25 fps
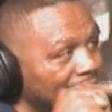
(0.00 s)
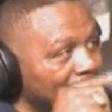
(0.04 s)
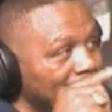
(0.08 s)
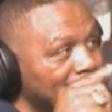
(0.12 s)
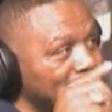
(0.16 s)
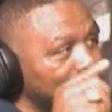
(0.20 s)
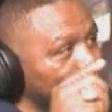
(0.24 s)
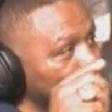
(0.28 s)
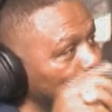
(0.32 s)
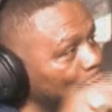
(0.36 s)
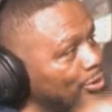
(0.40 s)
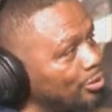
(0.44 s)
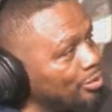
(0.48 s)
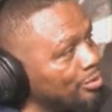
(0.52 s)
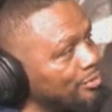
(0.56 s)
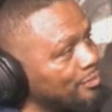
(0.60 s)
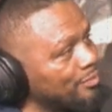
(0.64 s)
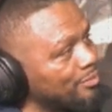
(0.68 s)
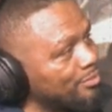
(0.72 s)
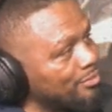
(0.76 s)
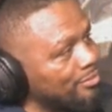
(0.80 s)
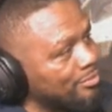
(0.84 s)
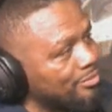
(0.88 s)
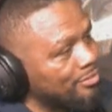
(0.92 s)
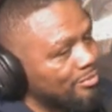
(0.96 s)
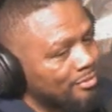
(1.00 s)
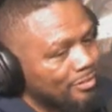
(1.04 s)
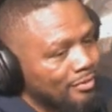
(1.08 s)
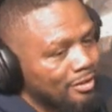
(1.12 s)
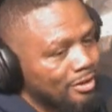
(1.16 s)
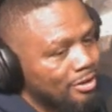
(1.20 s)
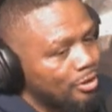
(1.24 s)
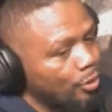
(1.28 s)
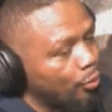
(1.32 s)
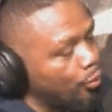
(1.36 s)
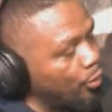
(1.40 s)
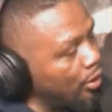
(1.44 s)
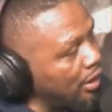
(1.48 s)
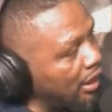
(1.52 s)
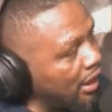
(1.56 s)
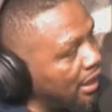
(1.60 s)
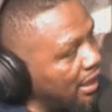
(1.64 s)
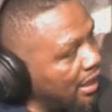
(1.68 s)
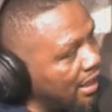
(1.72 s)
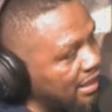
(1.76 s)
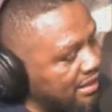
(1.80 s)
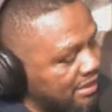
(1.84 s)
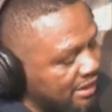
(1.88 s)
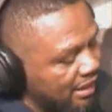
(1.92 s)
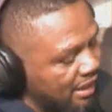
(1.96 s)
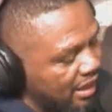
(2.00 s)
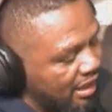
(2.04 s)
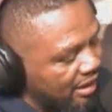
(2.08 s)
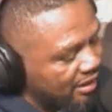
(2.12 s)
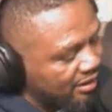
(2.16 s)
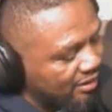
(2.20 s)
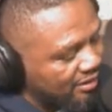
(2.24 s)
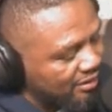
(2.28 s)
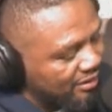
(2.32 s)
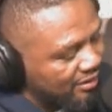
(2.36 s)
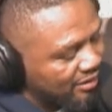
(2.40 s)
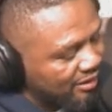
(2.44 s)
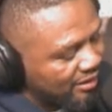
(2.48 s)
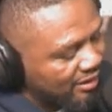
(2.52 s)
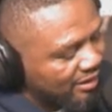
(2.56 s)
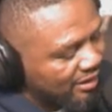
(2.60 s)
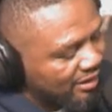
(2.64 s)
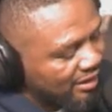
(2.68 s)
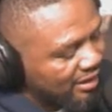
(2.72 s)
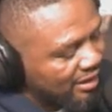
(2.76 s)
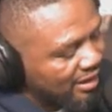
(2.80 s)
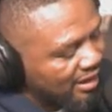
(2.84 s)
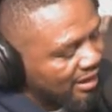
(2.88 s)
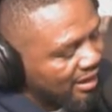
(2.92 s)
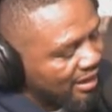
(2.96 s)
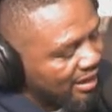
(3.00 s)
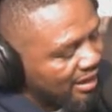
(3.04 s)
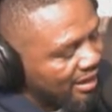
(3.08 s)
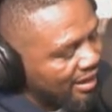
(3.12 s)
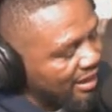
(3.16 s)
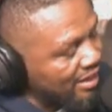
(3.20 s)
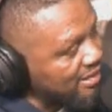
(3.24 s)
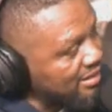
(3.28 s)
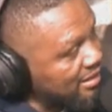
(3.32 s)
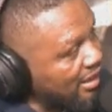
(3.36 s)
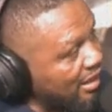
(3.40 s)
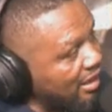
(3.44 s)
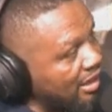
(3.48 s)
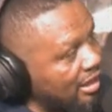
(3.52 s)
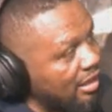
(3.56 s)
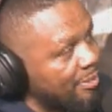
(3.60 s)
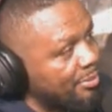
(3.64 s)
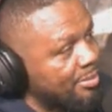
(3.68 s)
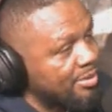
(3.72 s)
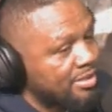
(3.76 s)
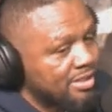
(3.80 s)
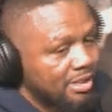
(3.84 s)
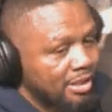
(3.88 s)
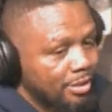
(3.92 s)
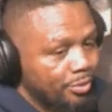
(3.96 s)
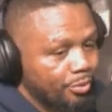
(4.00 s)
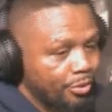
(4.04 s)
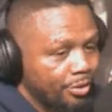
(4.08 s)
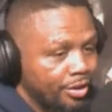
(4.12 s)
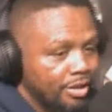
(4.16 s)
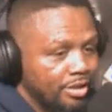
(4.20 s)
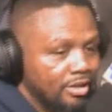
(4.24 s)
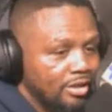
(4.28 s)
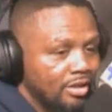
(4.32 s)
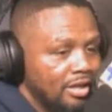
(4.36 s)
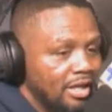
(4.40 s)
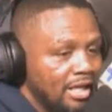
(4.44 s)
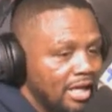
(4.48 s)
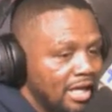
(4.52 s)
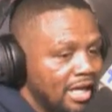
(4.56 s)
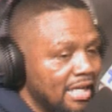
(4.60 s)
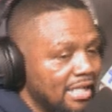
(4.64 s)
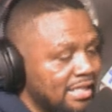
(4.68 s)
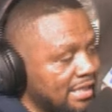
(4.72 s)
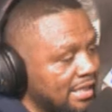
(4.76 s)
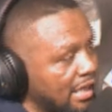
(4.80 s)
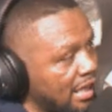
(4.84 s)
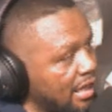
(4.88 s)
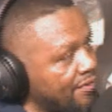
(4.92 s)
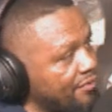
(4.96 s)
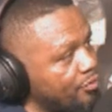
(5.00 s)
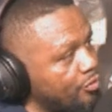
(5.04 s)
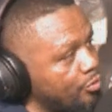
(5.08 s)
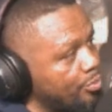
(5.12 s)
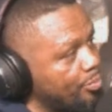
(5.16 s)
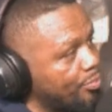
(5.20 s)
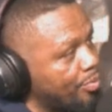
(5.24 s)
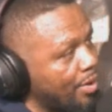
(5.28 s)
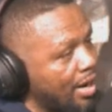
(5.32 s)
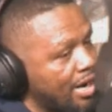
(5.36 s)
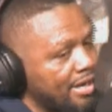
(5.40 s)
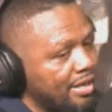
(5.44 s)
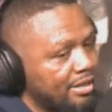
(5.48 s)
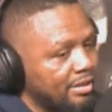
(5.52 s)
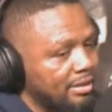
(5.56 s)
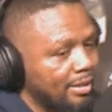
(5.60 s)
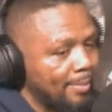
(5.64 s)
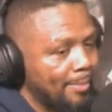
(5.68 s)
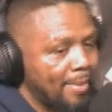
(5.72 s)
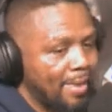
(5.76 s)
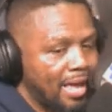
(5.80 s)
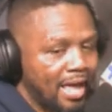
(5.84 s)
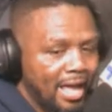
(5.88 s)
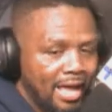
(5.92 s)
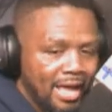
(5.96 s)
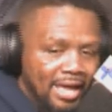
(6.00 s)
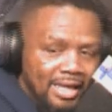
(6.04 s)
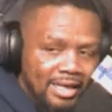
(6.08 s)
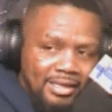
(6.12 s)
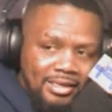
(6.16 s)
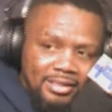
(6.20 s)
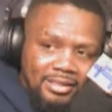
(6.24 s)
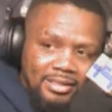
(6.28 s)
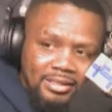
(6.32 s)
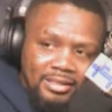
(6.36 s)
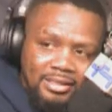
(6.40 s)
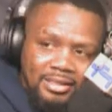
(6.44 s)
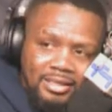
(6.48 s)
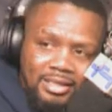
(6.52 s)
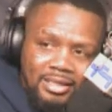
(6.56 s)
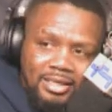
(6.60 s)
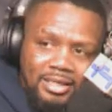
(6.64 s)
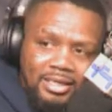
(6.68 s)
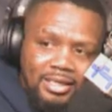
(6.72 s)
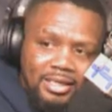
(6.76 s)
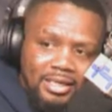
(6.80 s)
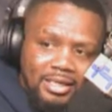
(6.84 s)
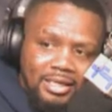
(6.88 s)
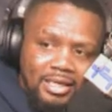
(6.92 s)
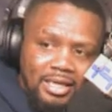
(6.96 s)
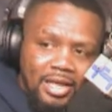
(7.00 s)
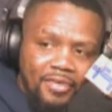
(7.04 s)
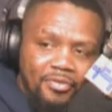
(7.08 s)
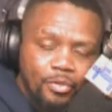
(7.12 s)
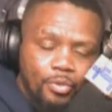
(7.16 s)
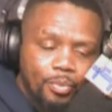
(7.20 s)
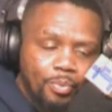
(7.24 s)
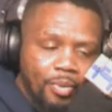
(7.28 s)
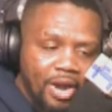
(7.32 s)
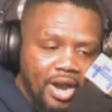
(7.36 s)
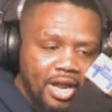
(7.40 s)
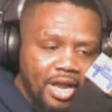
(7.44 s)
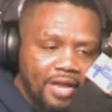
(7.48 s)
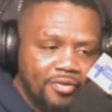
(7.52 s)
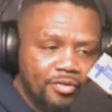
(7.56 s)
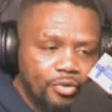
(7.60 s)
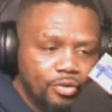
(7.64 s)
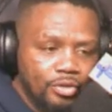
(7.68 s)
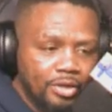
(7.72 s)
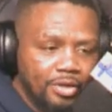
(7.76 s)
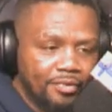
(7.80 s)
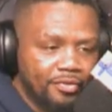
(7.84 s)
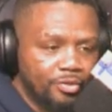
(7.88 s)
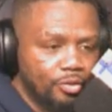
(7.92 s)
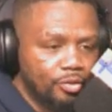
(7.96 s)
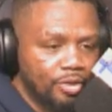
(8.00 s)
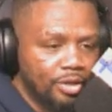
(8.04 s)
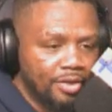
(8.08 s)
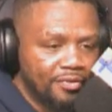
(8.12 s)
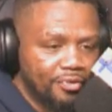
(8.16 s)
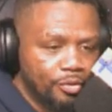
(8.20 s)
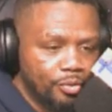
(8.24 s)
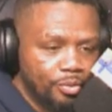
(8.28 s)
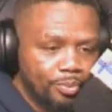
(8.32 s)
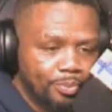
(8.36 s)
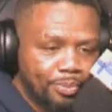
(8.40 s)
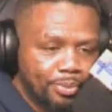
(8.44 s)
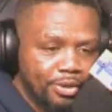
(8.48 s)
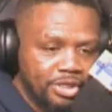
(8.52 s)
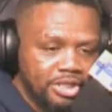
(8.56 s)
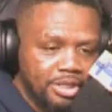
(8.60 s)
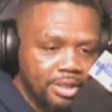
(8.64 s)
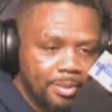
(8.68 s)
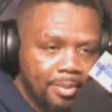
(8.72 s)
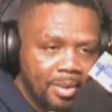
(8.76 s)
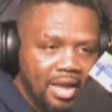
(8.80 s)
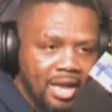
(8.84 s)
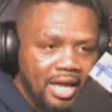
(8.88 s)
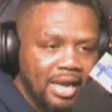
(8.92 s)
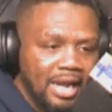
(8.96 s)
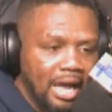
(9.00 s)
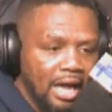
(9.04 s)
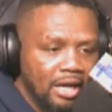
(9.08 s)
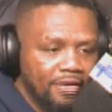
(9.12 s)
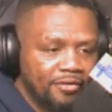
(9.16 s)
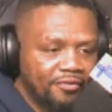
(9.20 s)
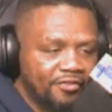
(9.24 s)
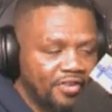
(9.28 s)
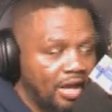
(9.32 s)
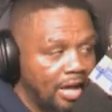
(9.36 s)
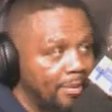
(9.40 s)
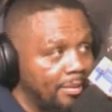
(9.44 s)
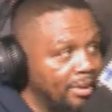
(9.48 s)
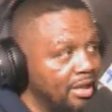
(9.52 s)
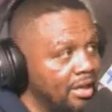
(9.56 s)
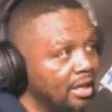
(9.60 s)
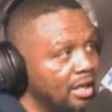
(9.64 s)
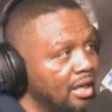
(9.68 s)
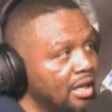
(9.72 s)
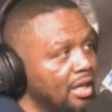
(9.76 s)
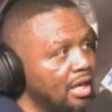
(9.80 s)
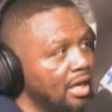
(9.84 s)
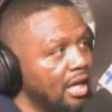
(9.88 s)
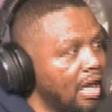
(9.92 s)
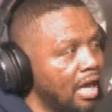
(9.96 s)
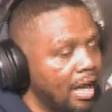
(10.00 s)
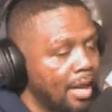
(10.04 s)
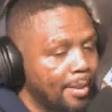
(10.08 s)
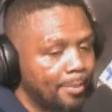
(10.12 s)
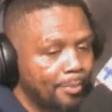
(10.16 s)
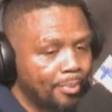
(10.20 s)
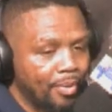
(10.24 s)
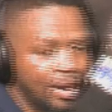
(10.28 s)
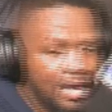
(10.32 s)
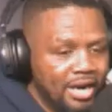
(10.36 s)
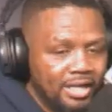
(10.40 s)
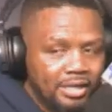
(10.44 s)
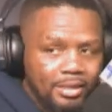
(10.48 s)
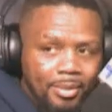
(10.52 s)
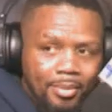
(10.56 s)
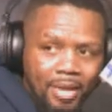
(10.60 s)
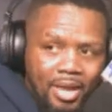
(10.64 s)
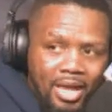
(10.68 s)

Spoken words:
dude? The Willie Lynch letter is 100% real. It said if you break the man, if you push the man out of the family and break the